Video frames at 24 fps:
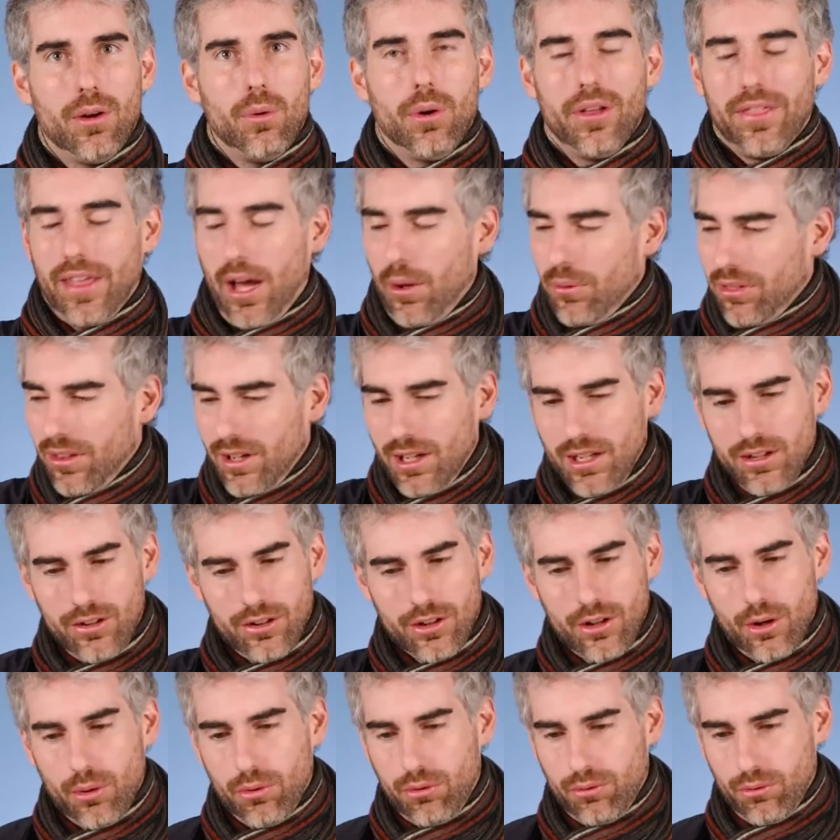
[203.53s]
without the need to
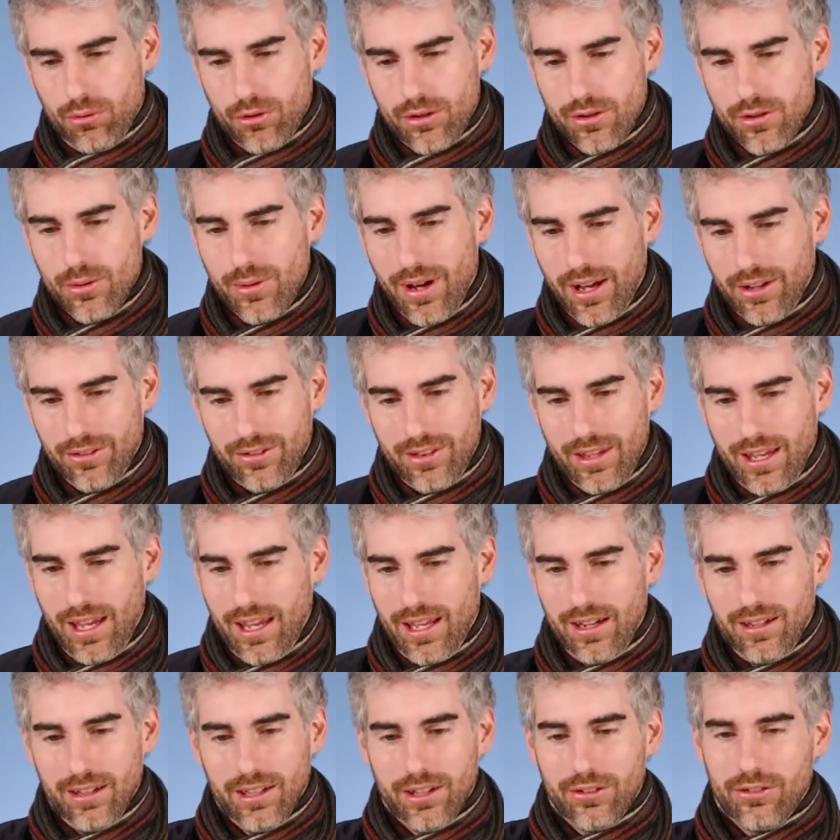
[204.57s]
go through you as the
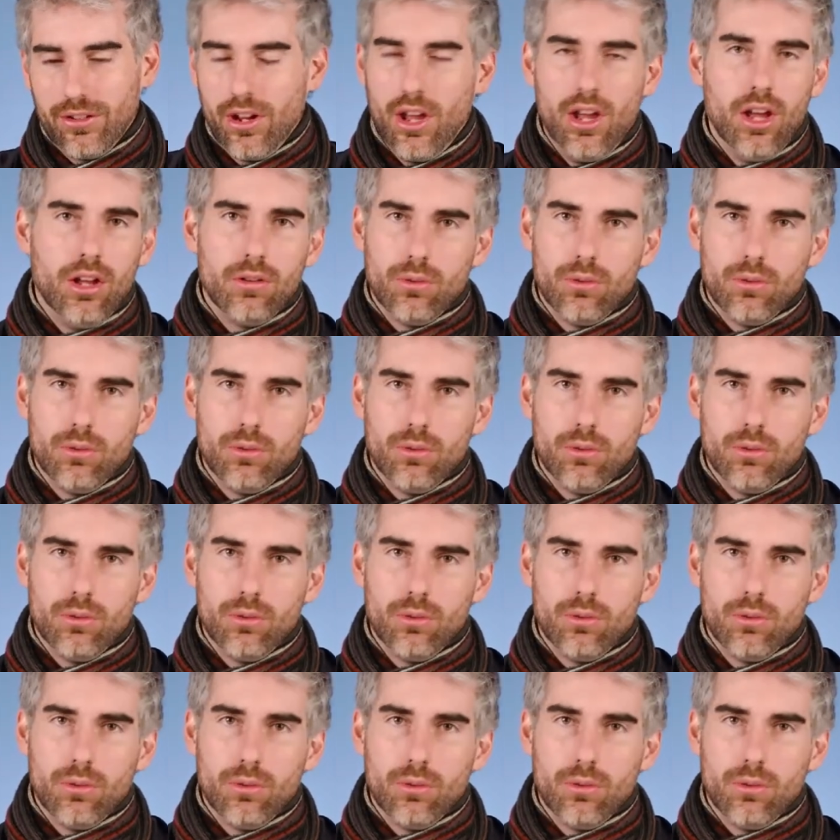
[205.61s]
analyst